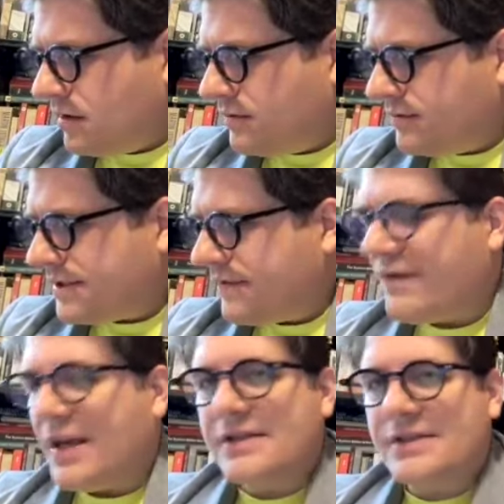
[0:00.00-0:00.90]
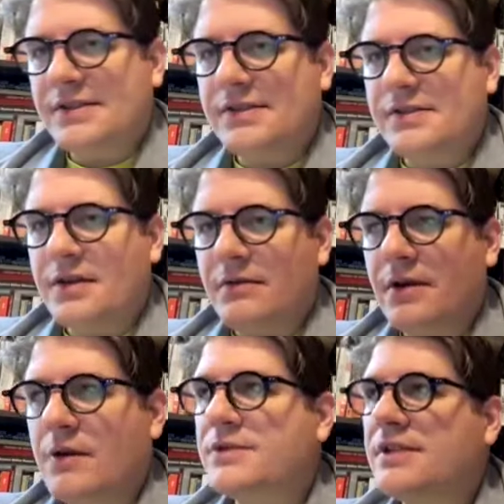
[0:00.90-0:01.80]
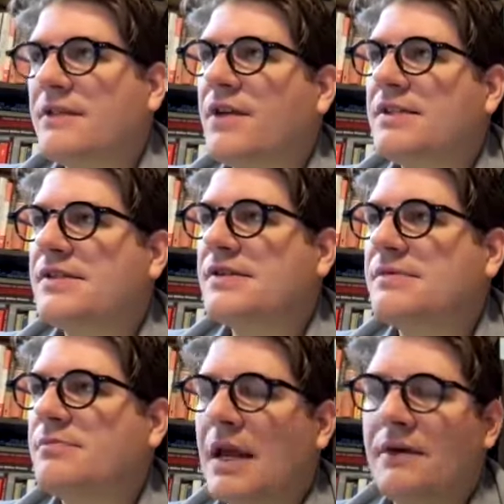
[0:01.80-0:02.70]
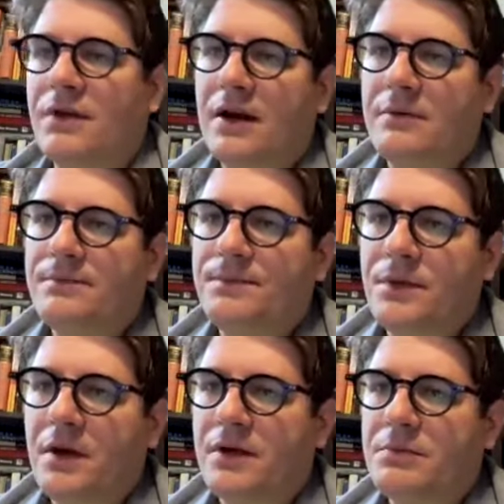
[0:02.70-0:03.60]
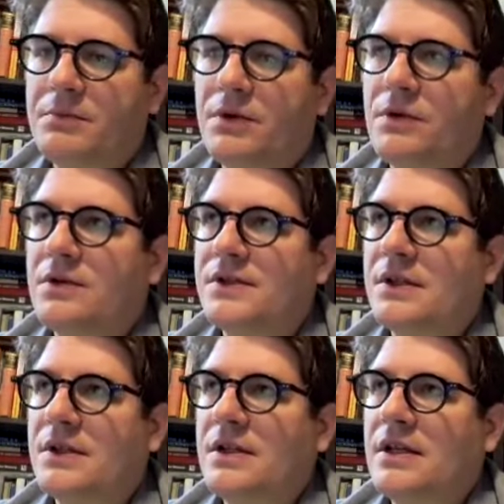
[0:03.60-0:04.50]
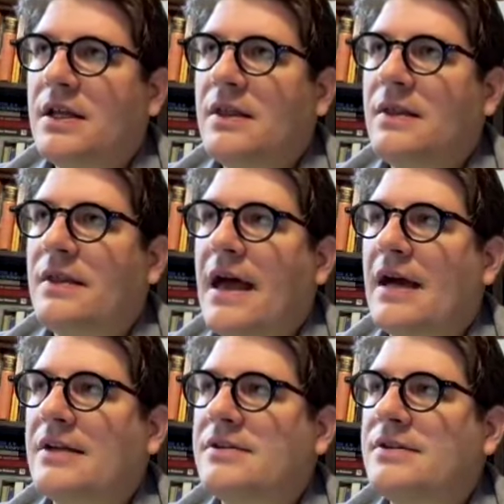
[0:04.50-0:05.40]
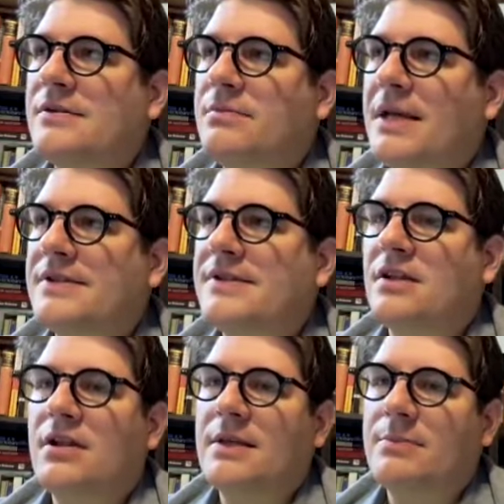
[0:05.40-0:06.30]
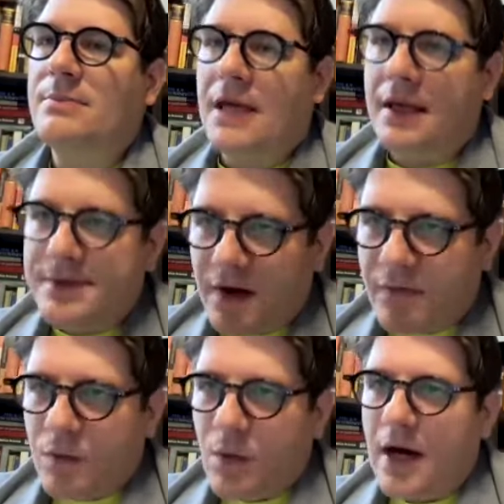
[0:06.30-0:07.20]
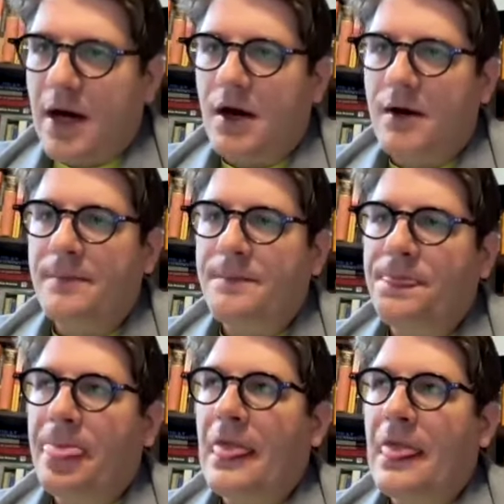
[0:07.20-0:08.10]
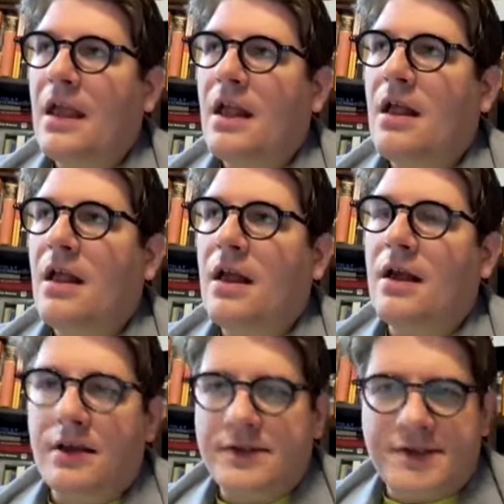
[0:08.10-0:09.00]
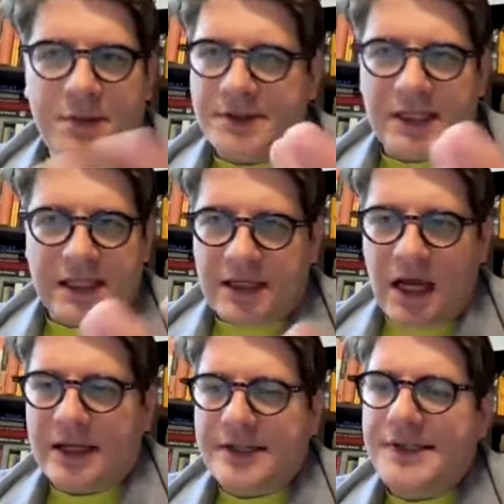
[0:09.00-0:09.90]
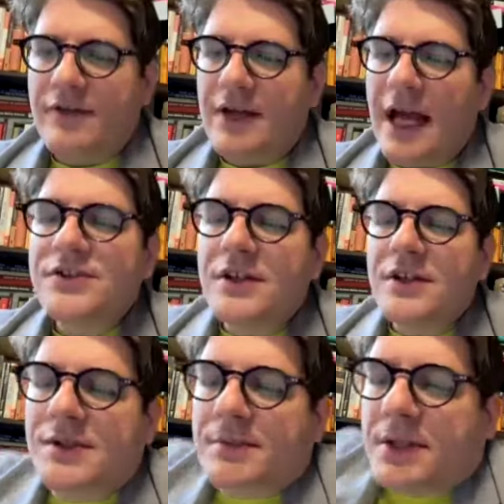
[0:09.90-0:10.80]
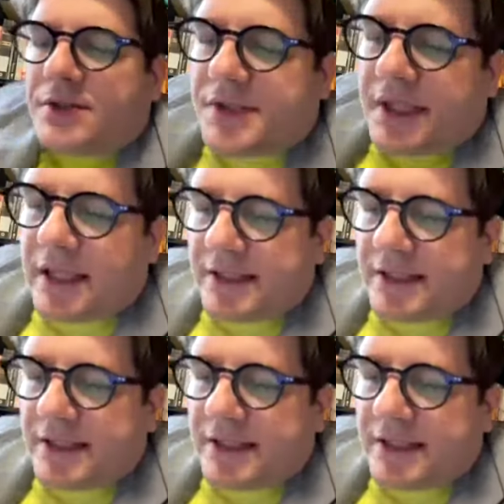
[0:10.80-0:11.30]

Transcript: it was defense. It was defense mainframe of computers that basically became self-aware eh, supposedly in 97 actually there's some interesting things